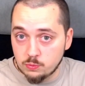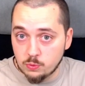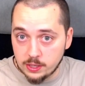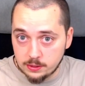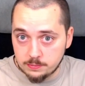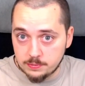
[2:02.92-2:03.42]

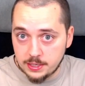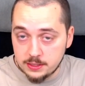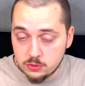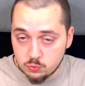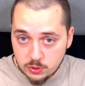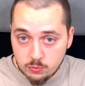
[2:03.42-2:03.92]
well
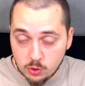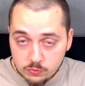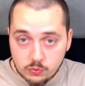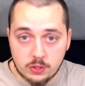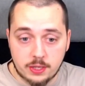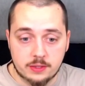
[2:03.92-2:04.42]
as reward
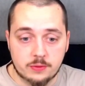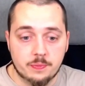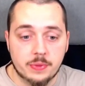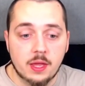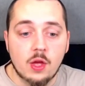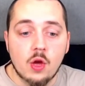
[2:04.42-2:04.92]
for that.
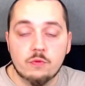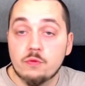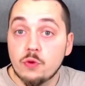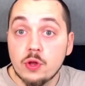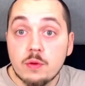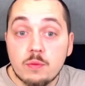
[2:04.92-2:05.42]

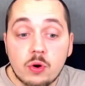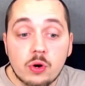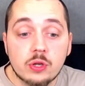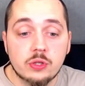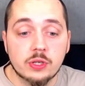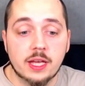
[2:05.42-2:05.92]
Furthermore,
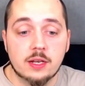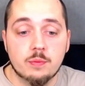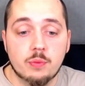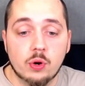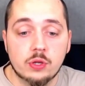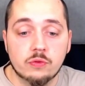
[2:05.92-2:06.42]
you get a
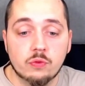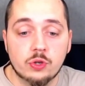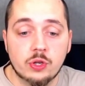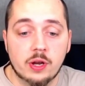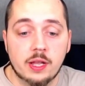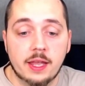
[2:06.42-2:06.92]
points for
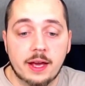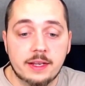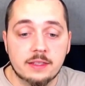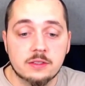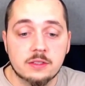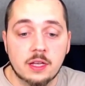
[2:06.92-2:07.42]
your
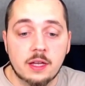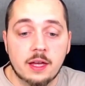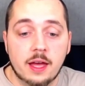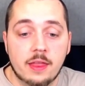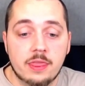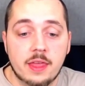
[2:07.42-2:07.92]
alliance,
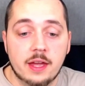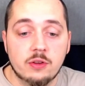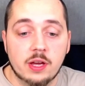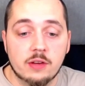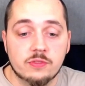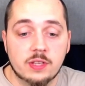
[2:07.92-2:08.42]
and there you
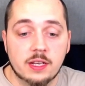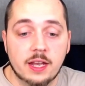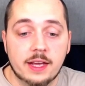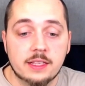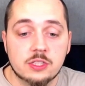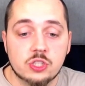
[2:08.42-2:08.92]
have the alliance